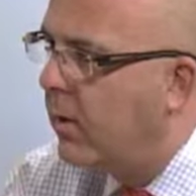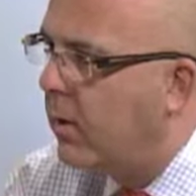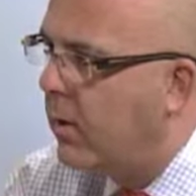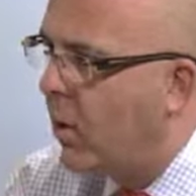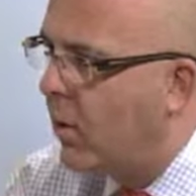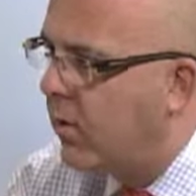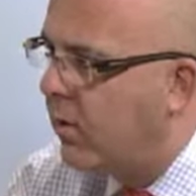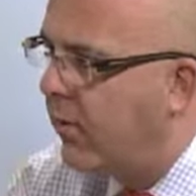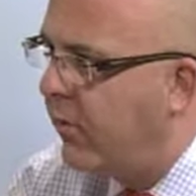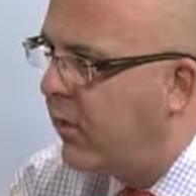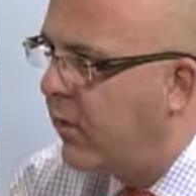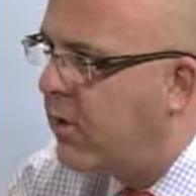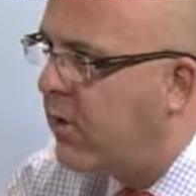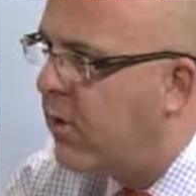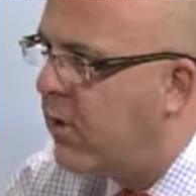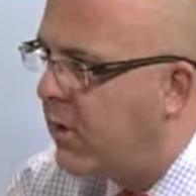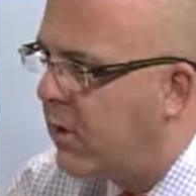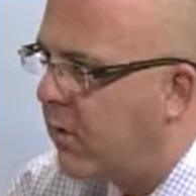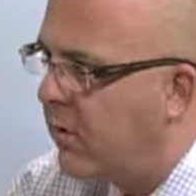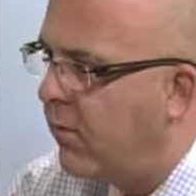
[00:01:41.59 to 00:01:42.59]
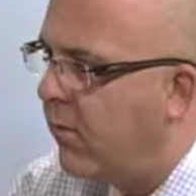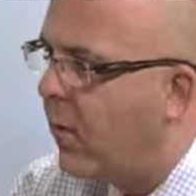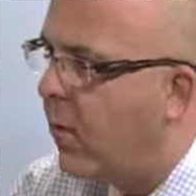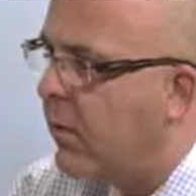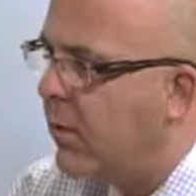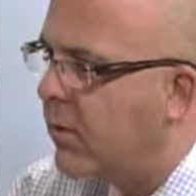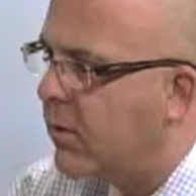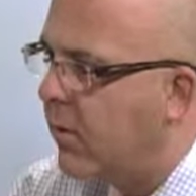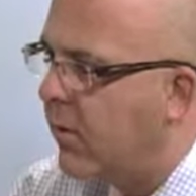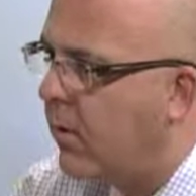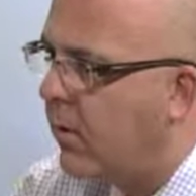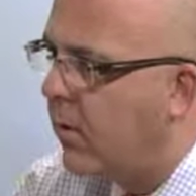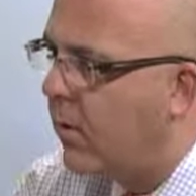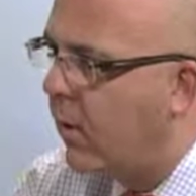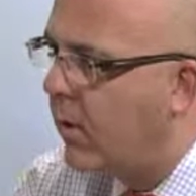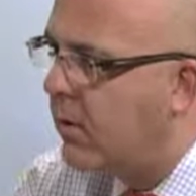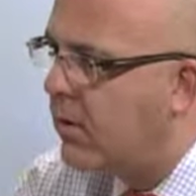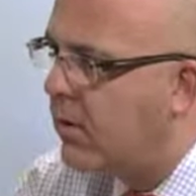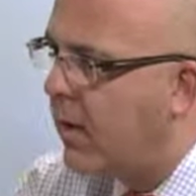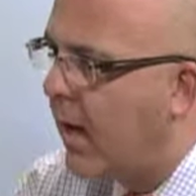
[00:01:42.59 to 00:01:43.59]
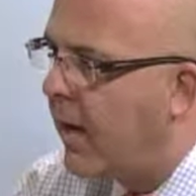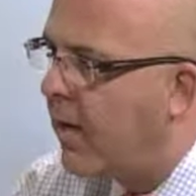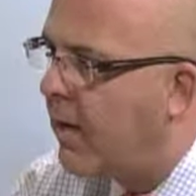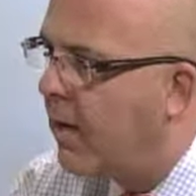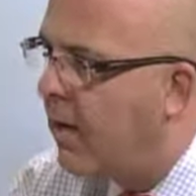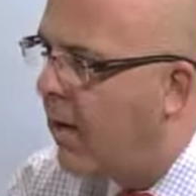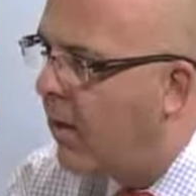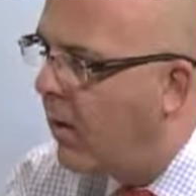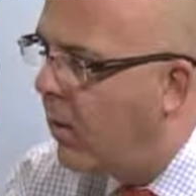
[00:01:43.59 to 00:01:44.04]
cost efficiencies and focus on the cost side,